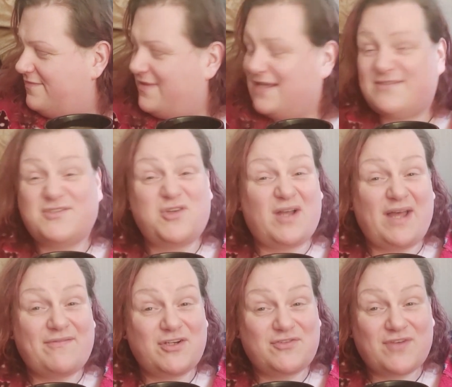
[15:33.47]
that's the dog
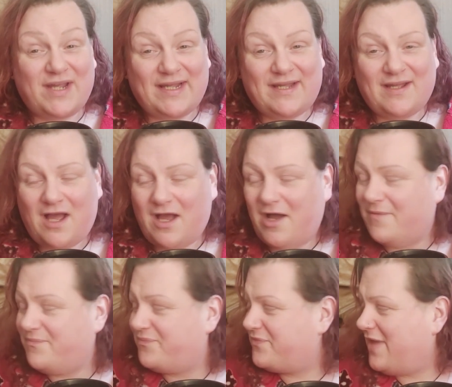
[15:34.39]
having a drink.
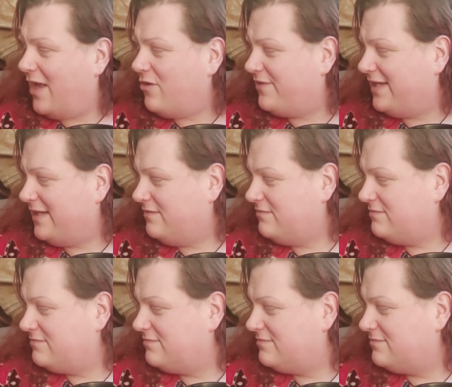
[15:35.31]
LV,
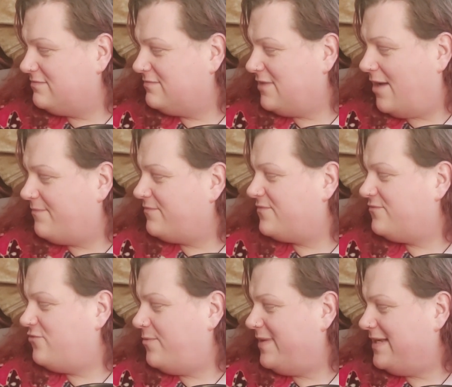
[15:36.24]

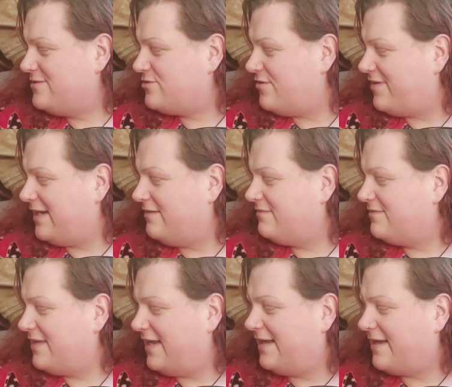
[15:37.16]
Ruby, sorry,
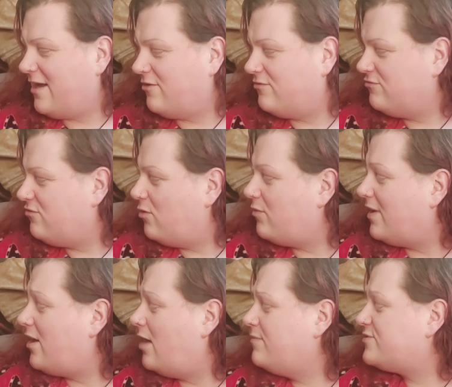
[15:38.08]
there you go, wrong
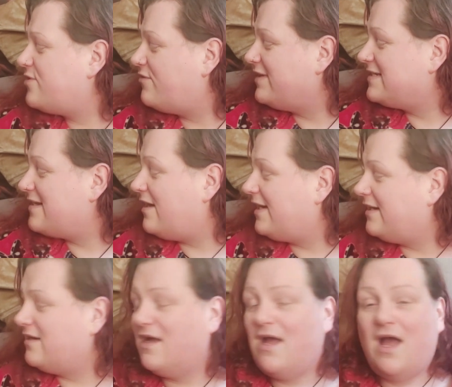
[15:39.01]
one, I'm sorry,
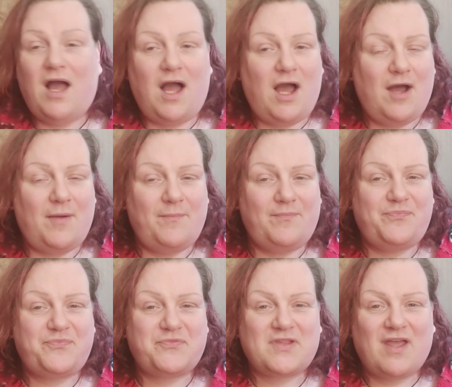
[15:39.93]
darling.
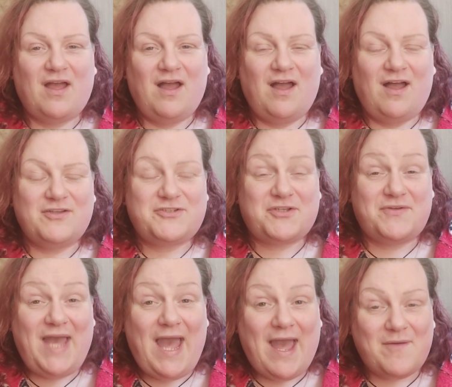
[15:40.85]
So
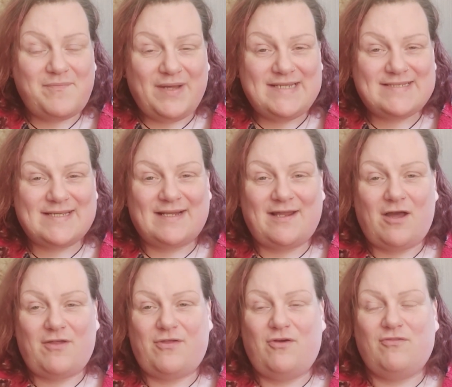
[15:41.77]
yeah, basically
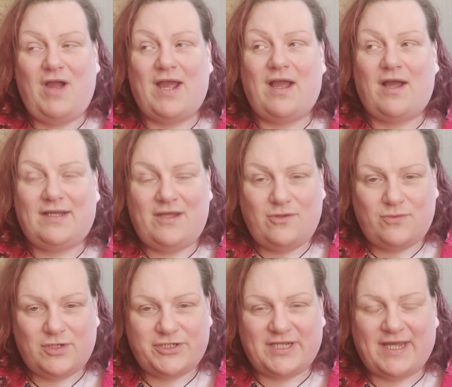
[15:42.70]
I thought, right, get the
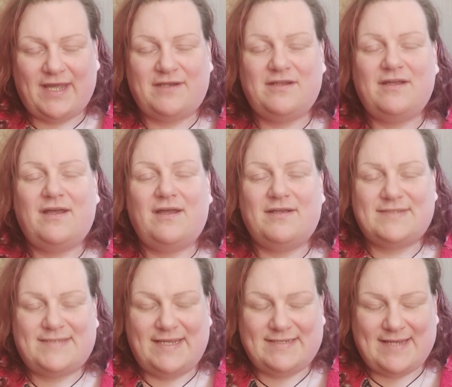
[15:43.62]
washing in,
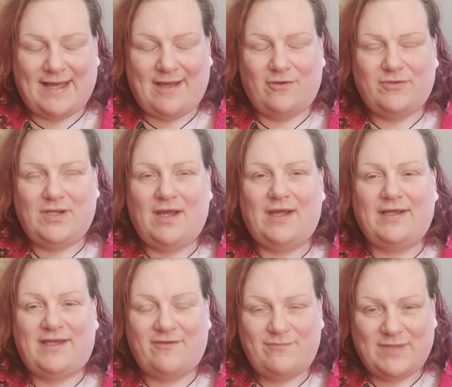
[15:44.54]
sit down,
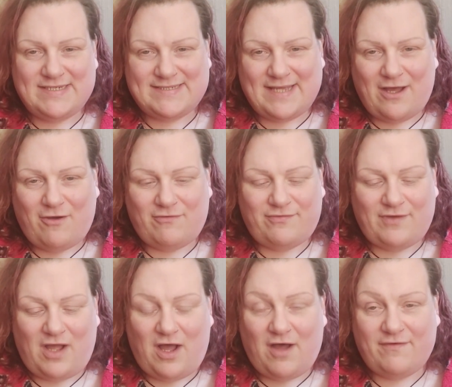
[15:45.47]
give myself
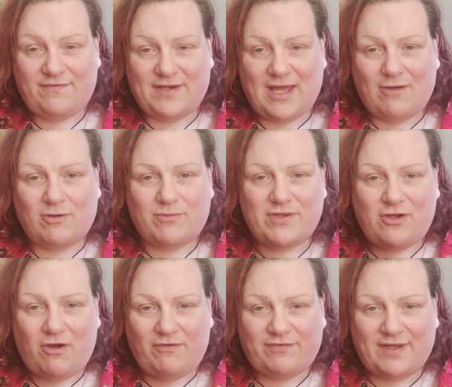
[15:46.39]
half an hour with a
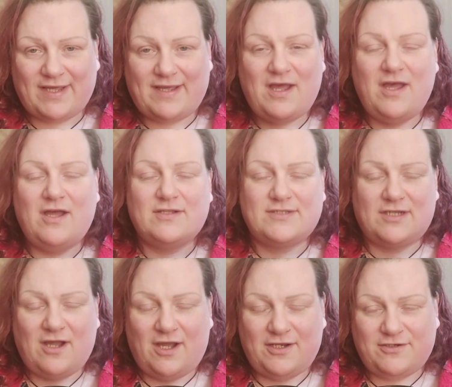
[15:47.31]
coffee to
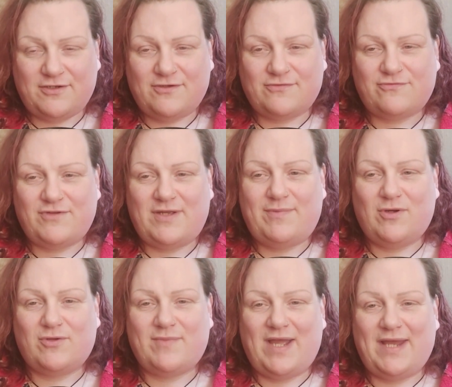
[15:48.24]
kind of
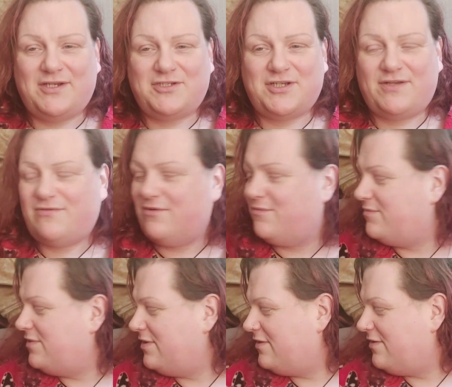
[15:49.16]
rebuild my energy
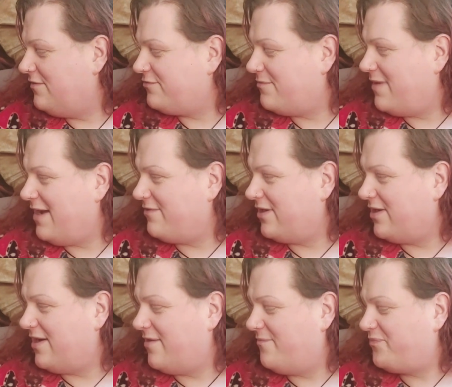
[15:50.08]
from
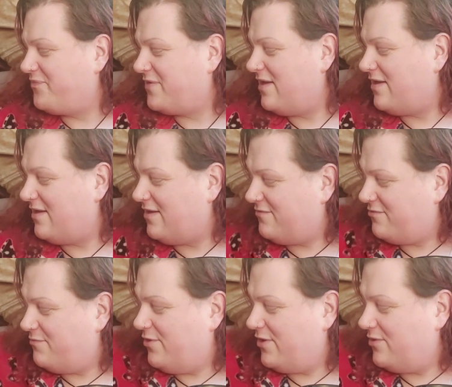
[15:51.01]
having
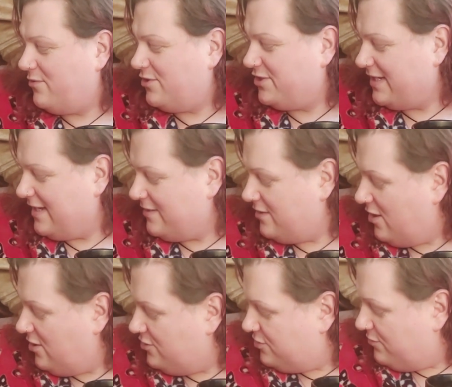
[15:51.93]
from putting the washing in. Do
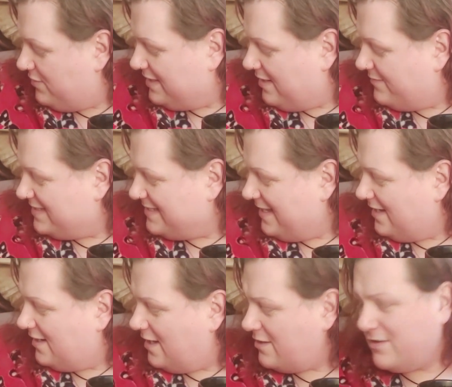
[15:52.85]
you want to come and say
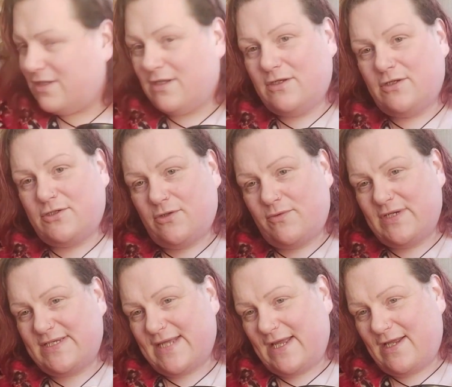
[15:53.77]
hello? Do you
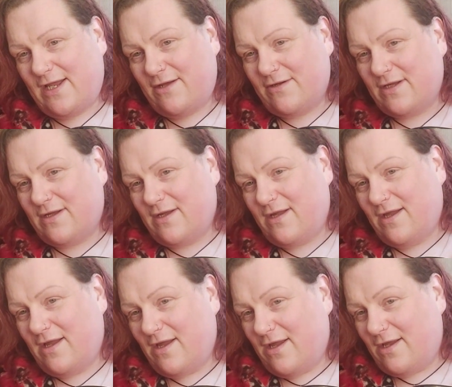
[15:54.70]
want to say hello?
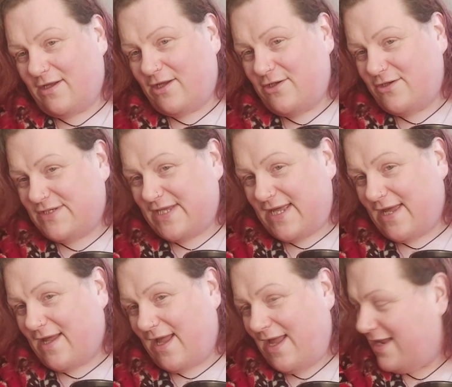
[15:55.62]
Can you
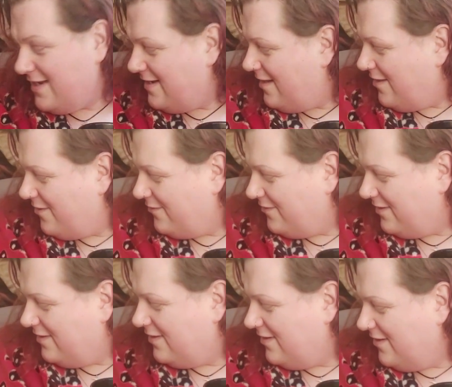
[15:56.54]
say hello?
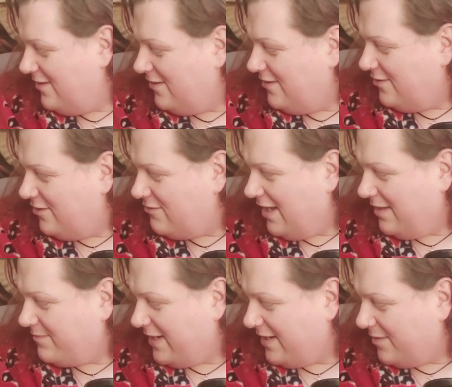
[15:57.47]
You
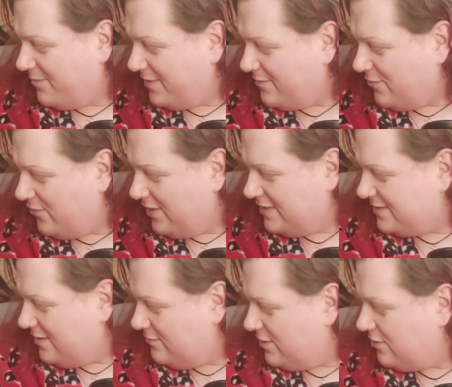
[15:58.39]
like being up in the mornings,
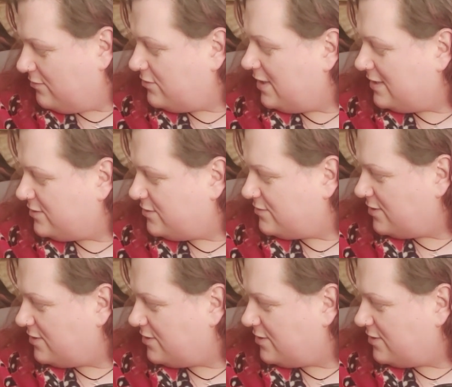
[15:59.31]
don't you? Yes, you